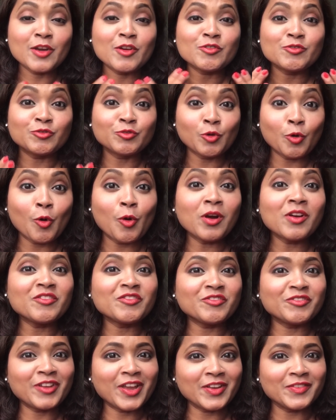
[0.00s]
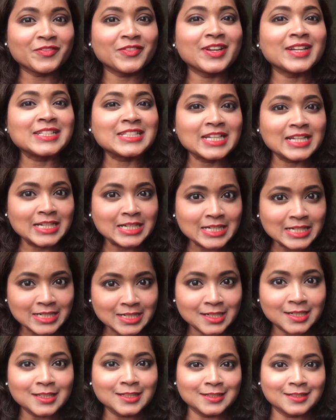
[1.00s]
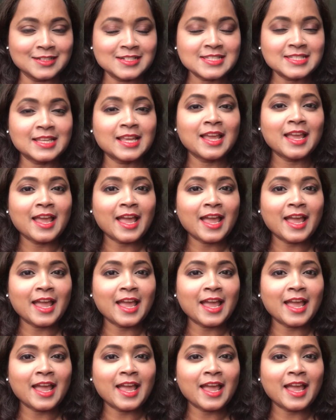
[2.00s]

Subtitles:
4 favorite colors